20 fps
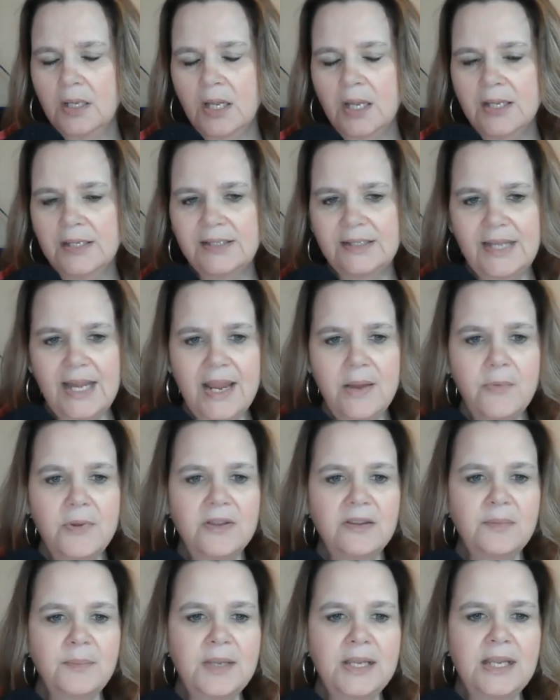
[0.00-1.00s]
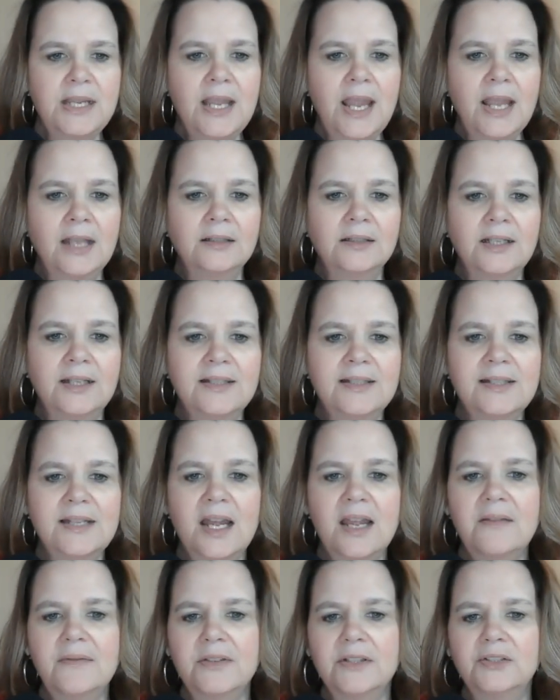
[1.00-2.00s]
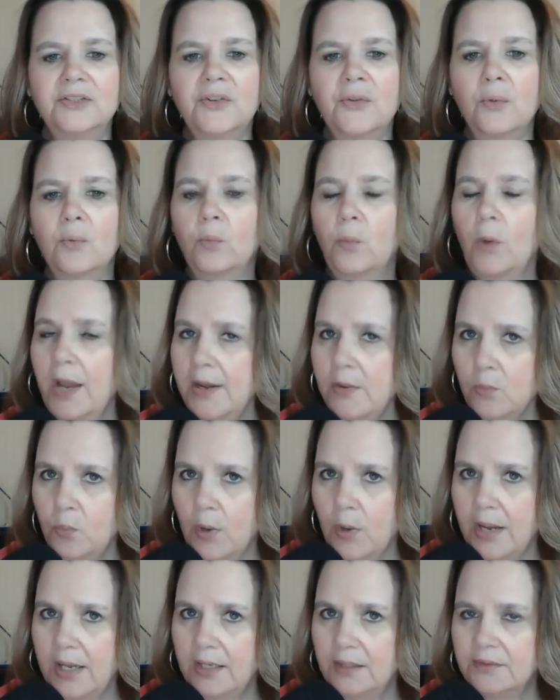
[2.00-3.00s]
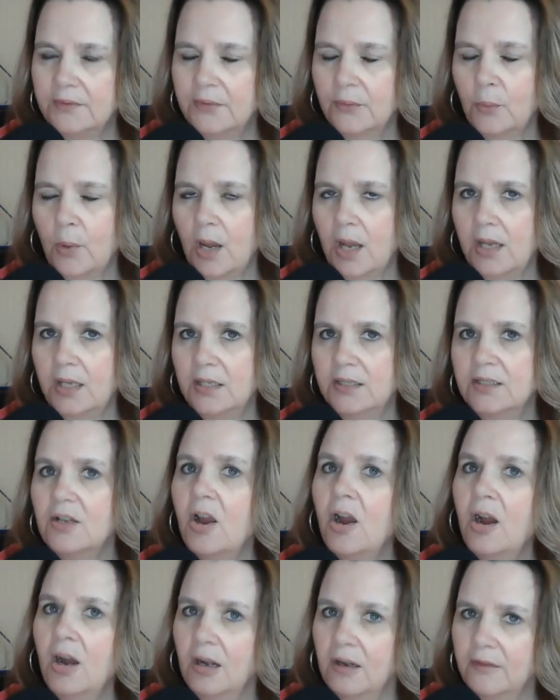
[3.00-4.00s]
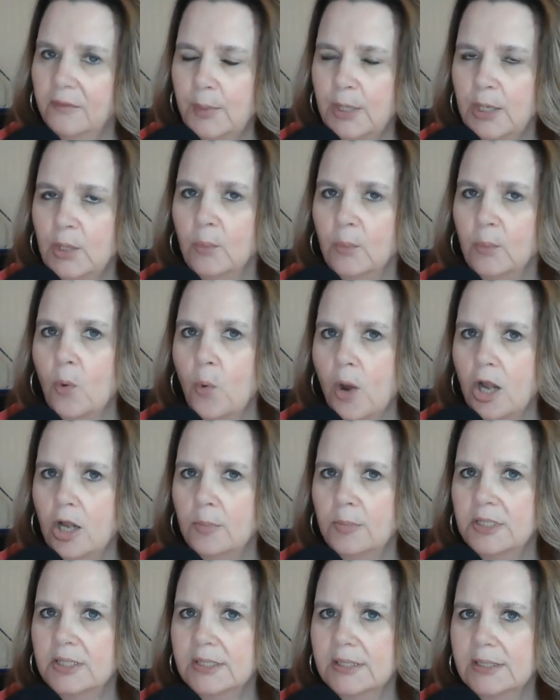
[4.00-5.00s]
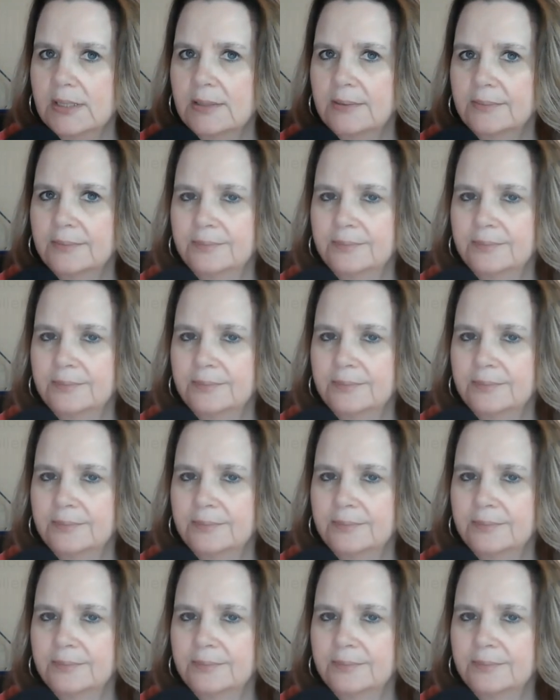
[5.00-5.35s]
Stay with me and let's dive into the right way to write RFP requirements.